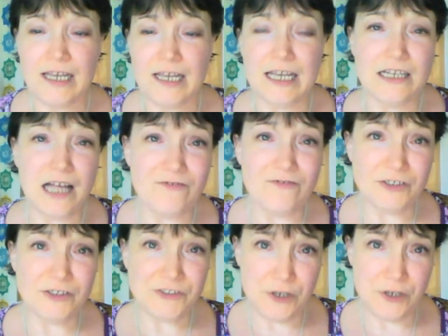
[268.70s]
It
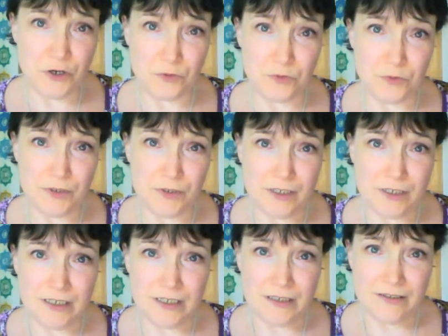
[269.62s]
offers hope
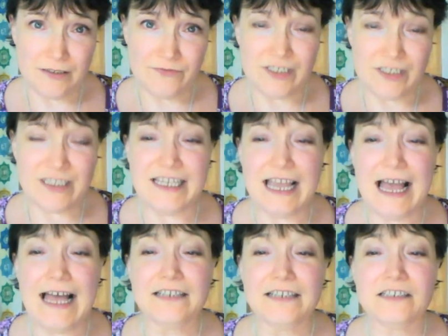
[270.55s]
that the
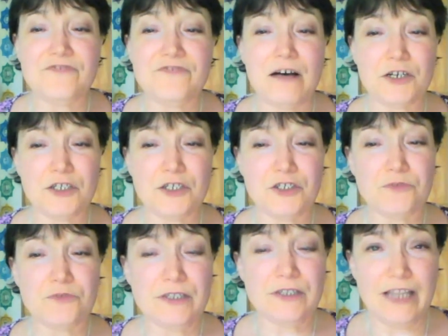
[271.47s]
end of our
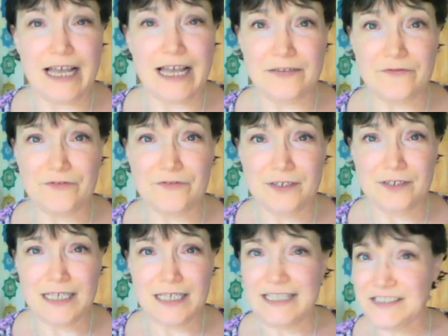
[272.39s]
human life
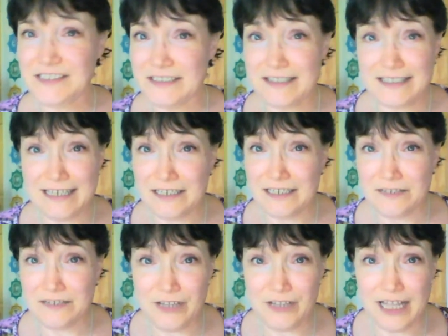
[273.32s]
isn't the end
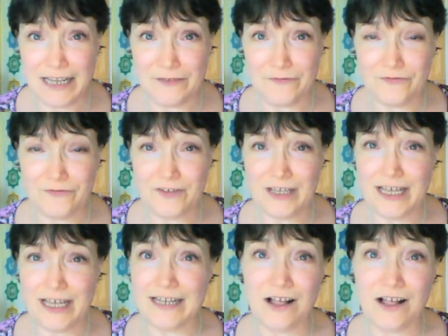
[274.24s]
of life
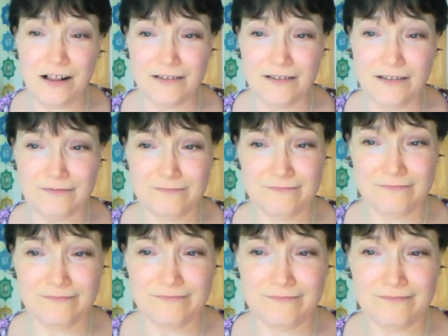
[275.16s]
at all.
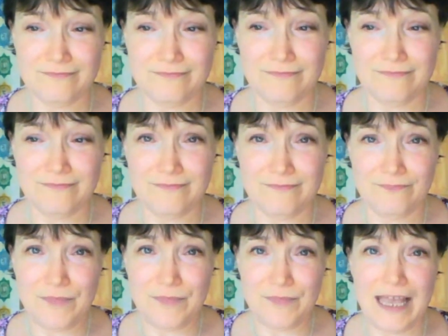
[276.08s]

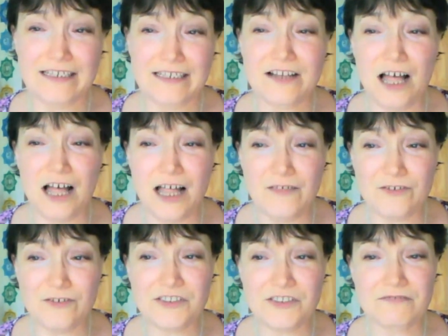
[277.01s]
And it
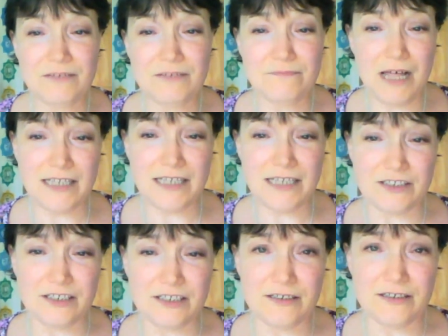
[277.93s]
offers a
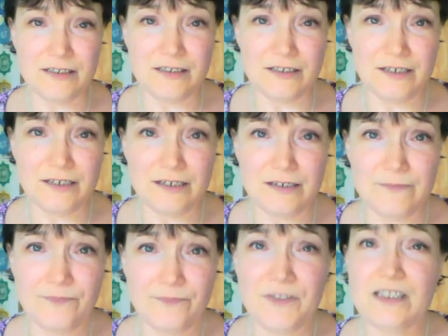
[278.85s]
reminder
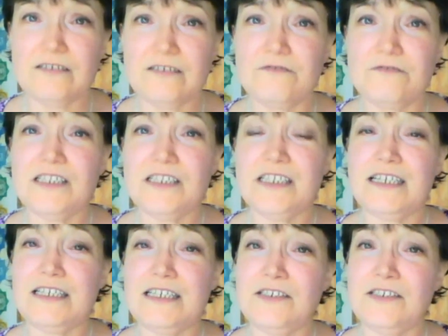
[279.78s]
that there really
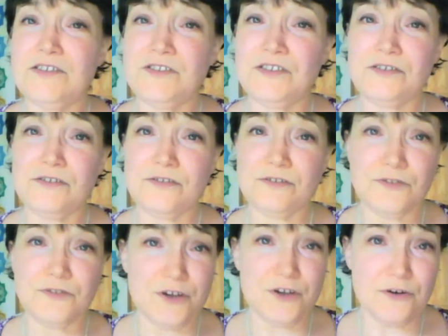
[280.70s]
is
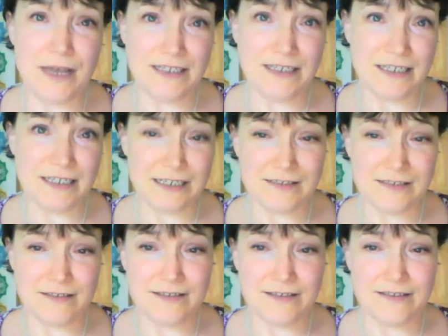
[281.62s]
no
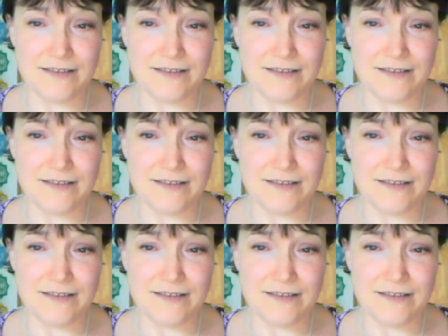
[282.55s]
ending.